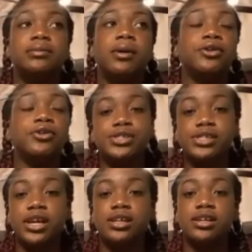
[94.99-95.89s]

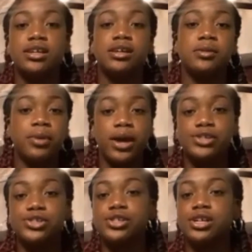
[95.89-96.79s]
Understanding,
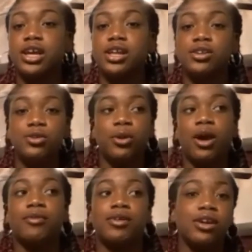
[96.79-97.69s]
compassionate, and you
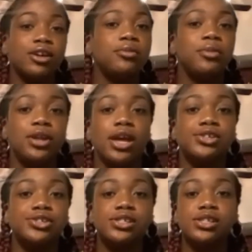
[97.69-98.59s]
have a good
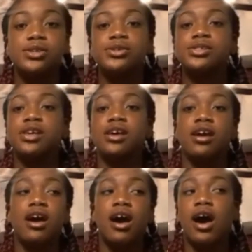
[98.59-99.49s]
communication skills.
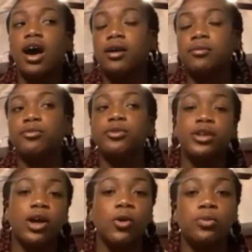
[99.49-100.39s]
Like I'm
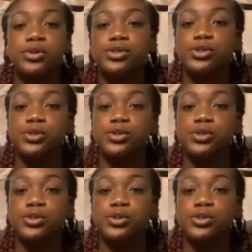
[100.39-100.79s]
really open to